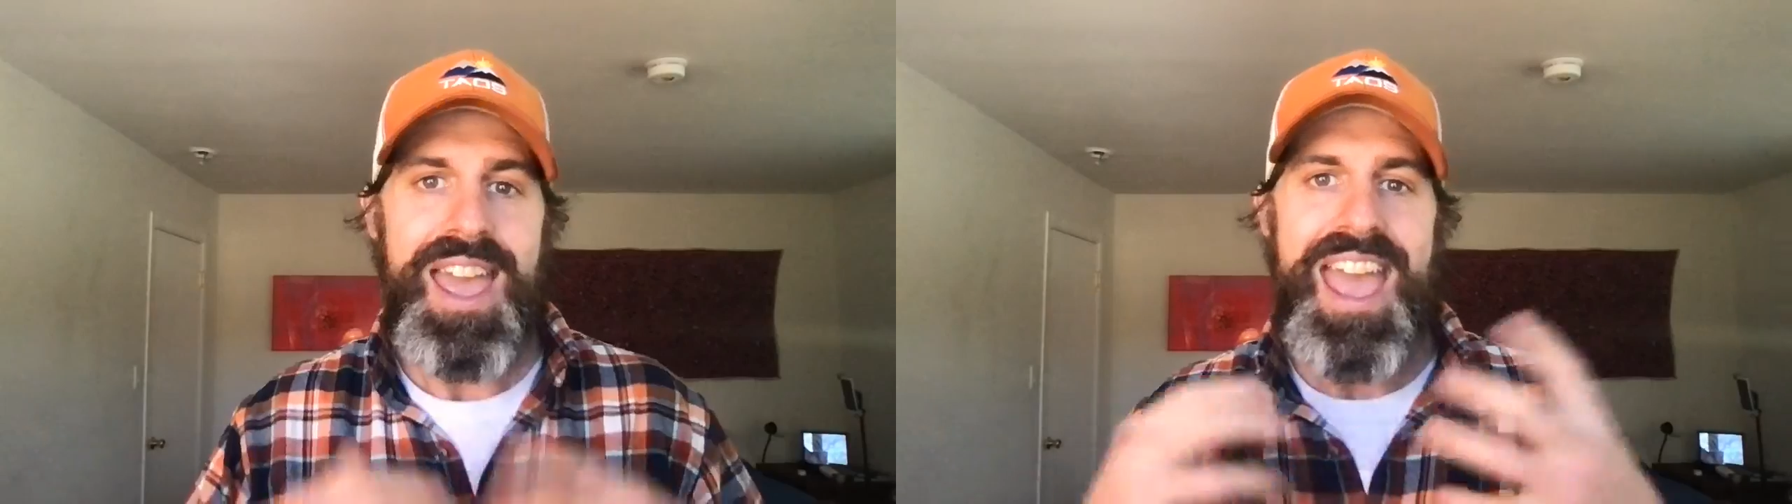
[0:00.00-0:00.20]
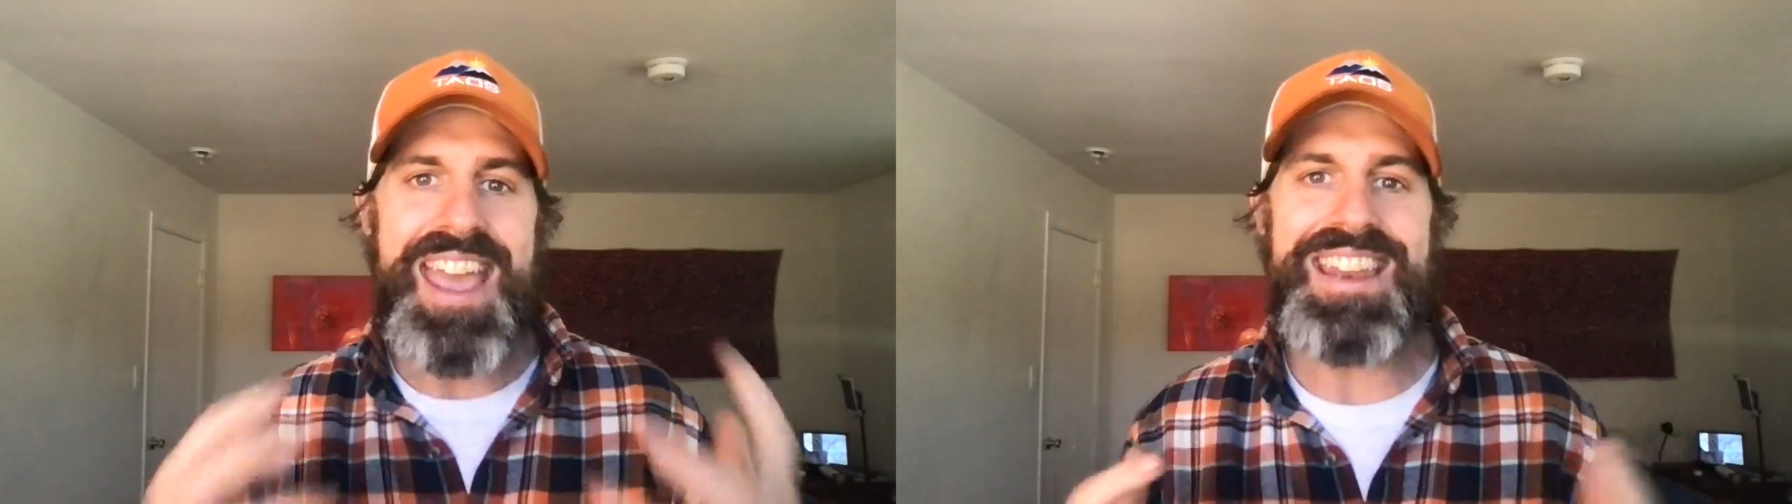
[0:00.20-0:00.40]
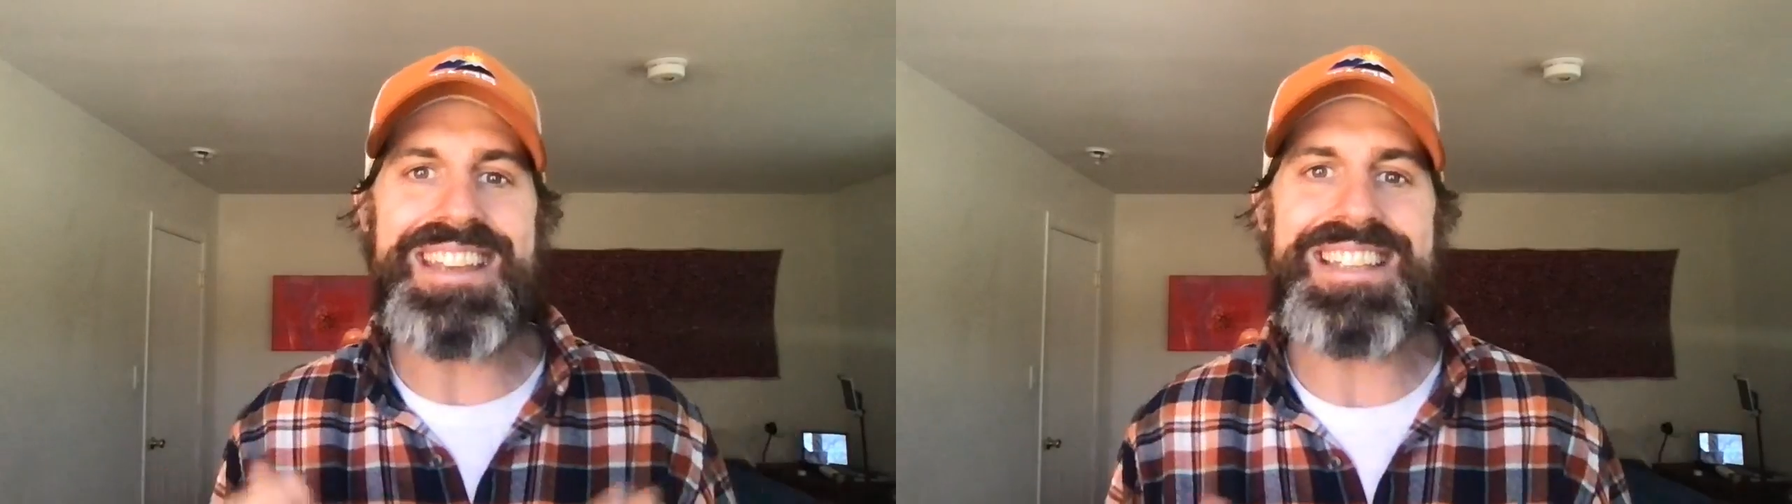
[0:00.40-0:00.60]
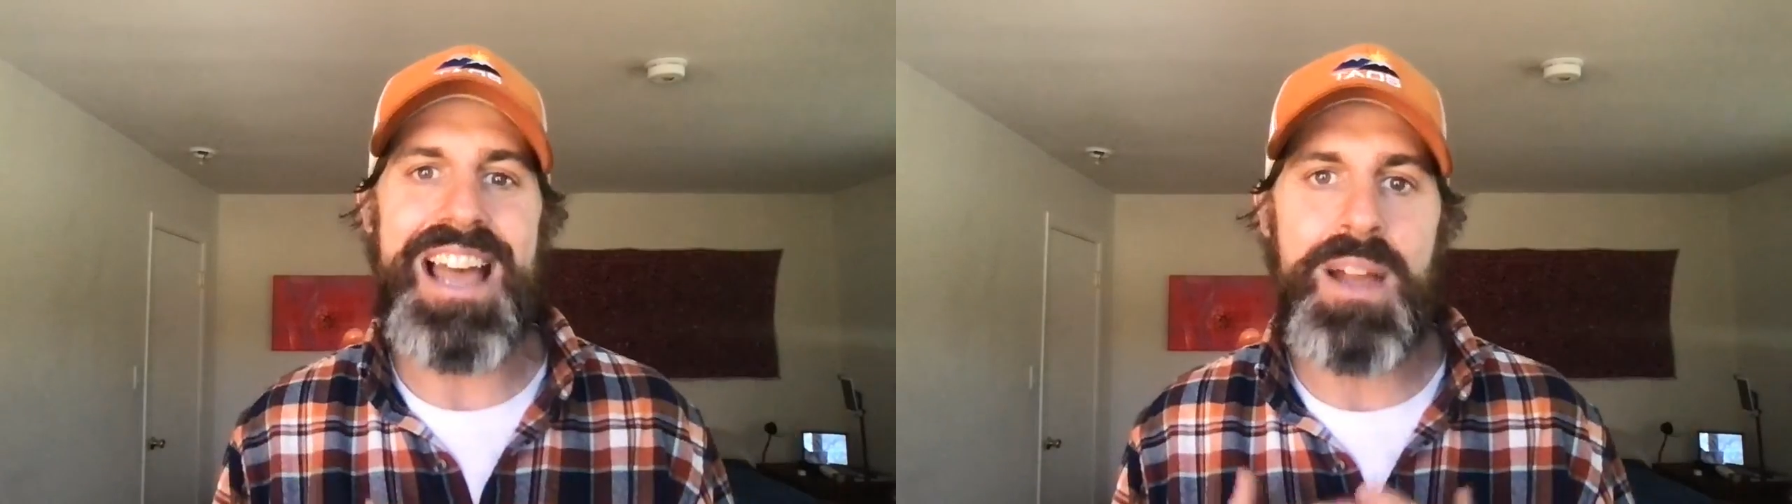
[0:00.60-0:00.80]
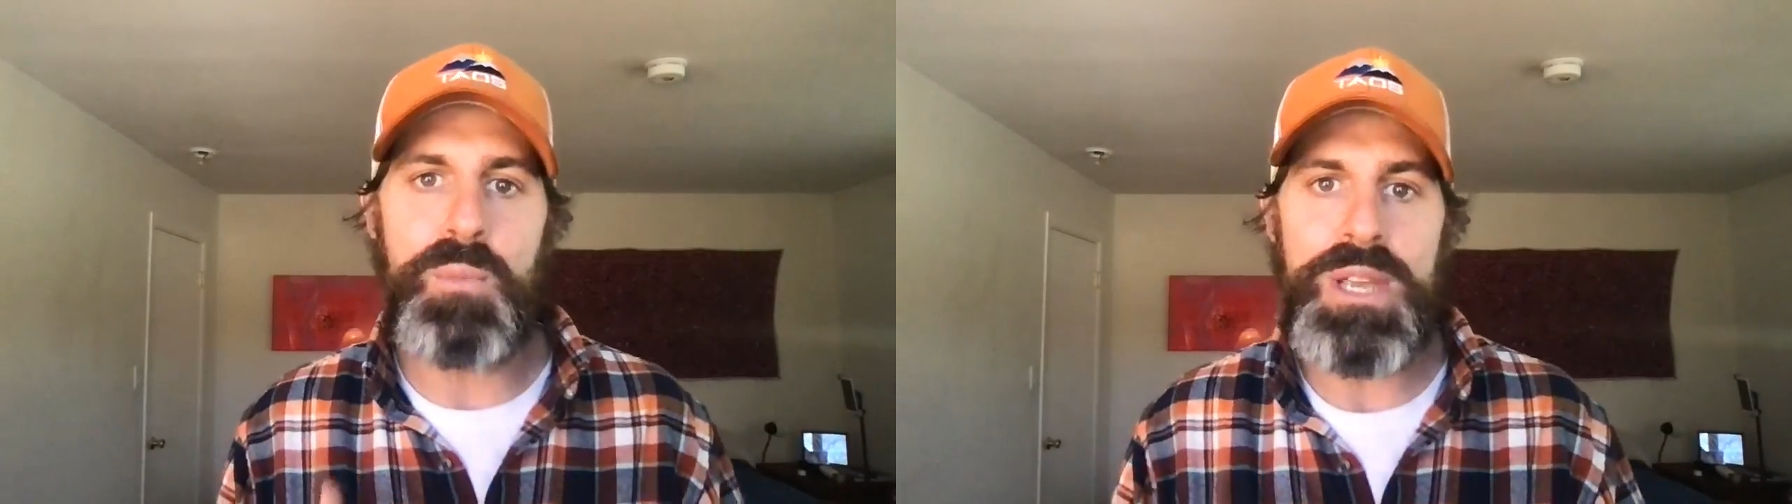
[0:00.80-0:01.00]

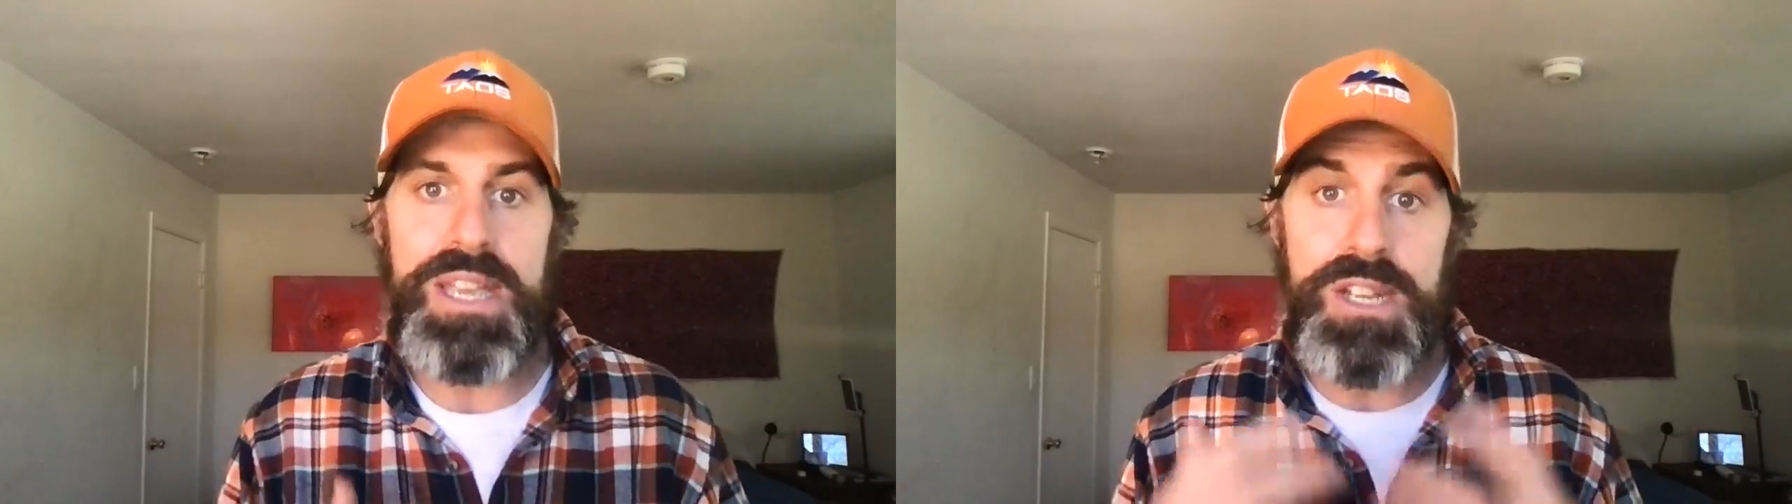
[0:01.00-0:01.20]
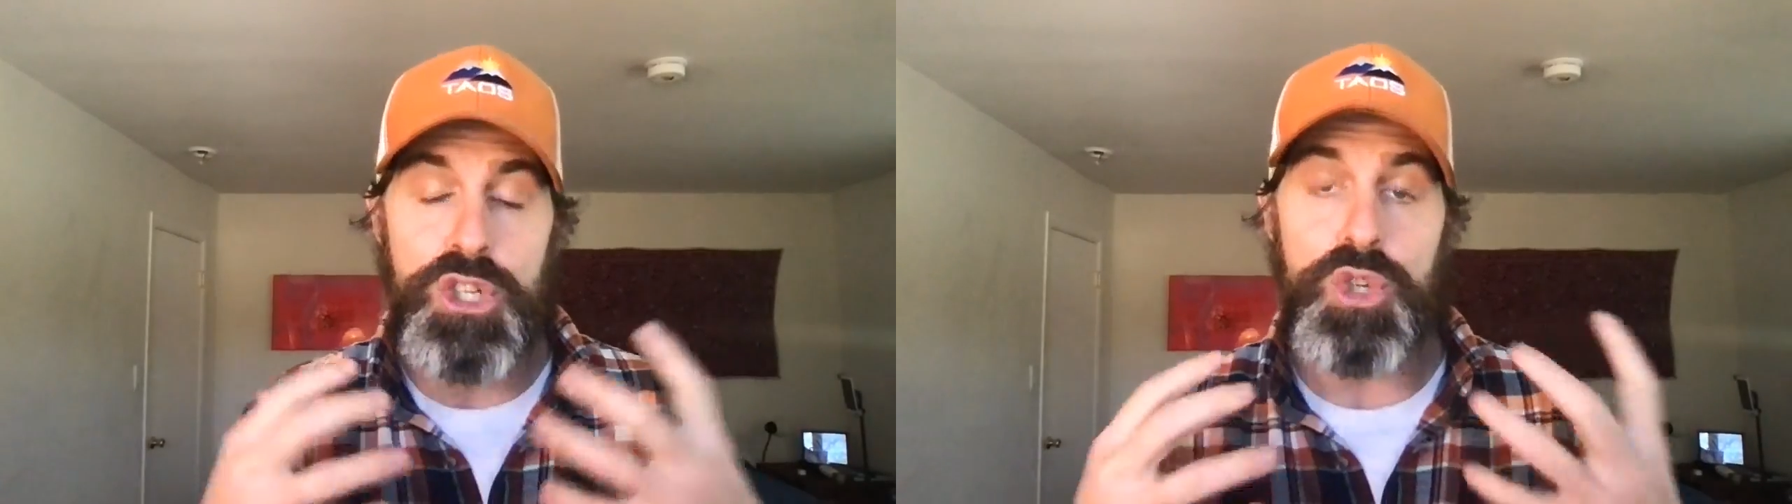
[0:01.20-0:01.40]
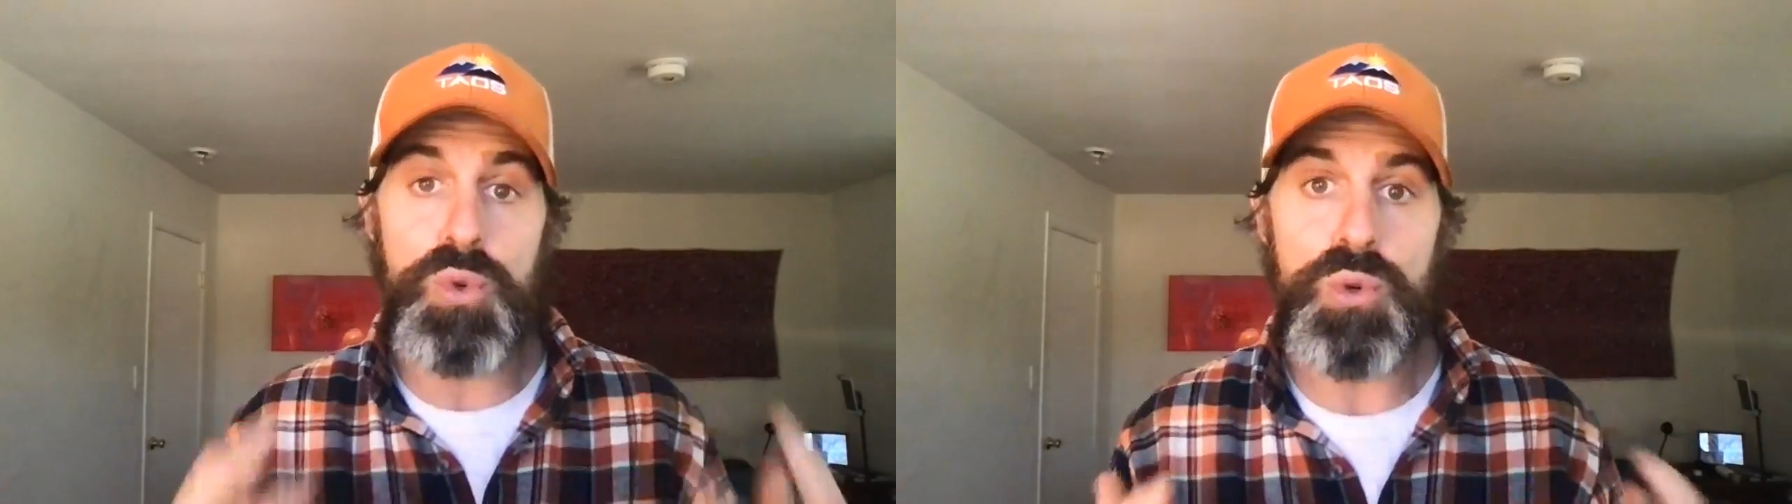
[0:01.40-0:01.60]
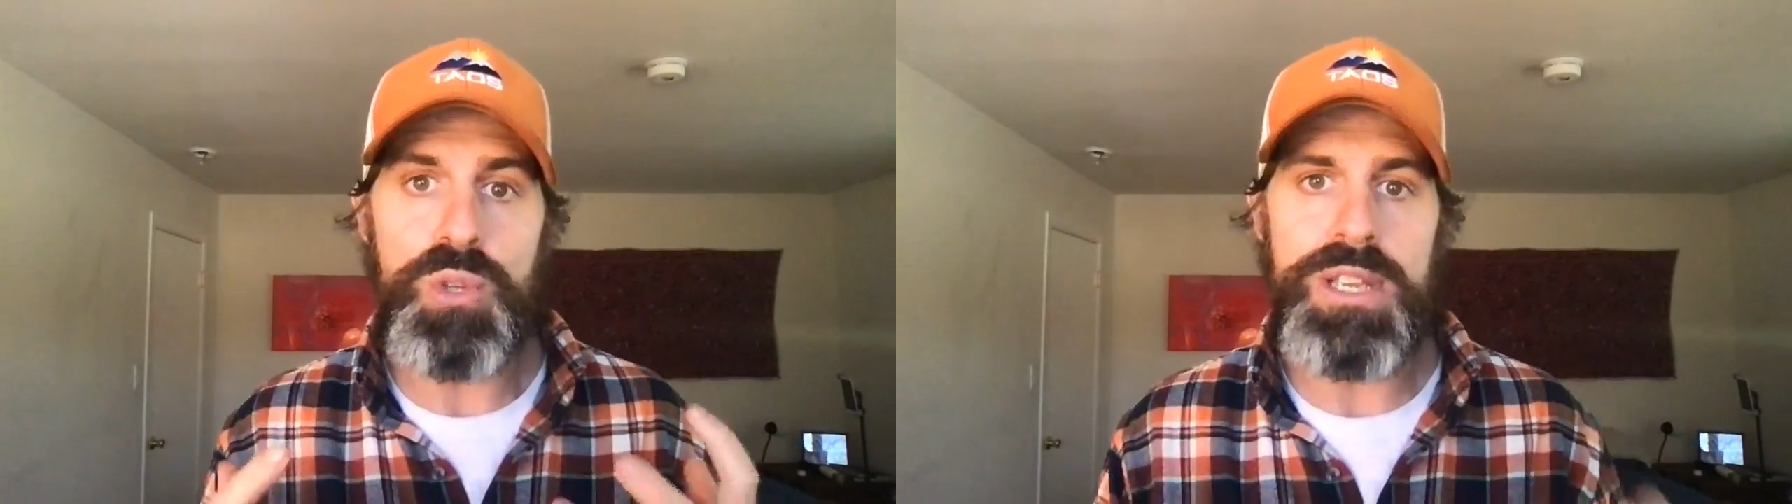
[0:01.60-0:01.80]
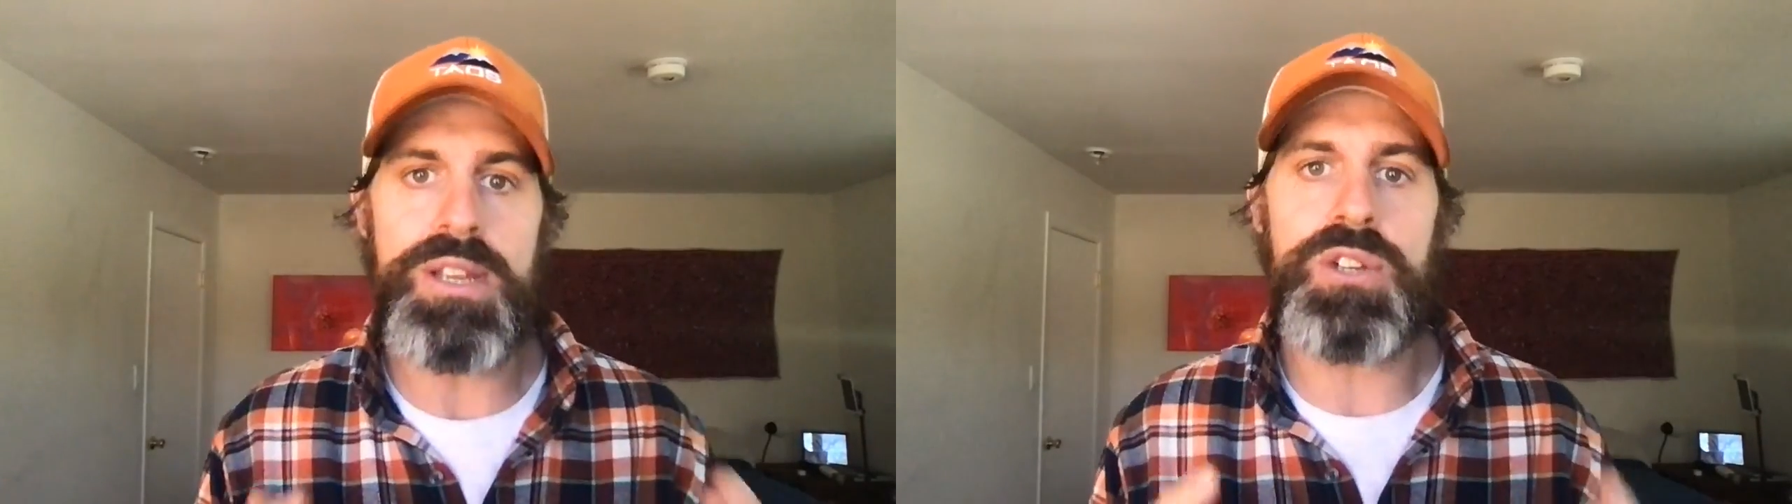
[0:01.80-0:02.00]
Anytime we truly